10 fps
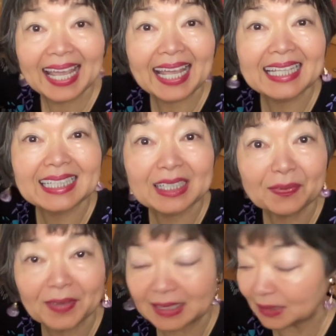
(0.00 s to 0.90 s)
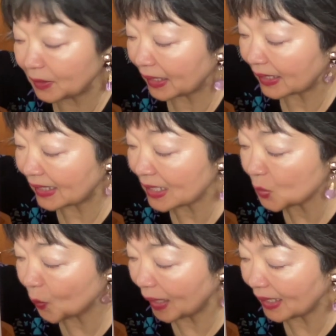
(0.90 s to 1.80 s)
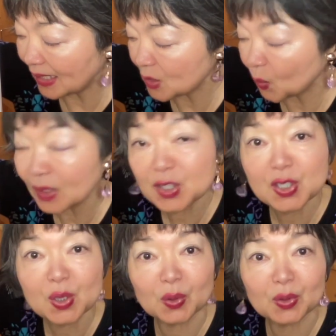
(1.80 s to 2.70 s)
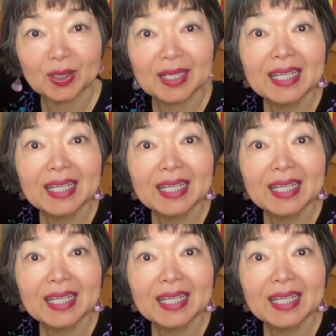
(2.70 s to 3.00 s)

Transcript: and the difference. This one is quite short.